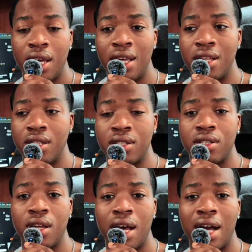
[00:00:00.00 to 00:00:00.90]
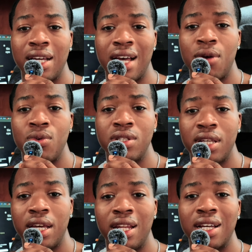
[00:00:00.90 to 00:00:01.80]
is I, I would
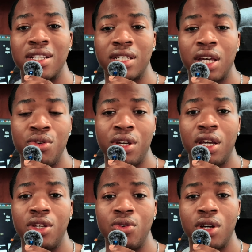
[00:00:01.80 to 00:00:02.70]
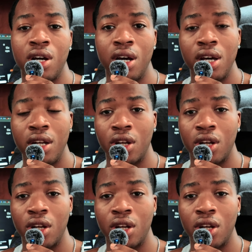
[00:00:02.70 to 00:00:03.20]
say like a skill you could you could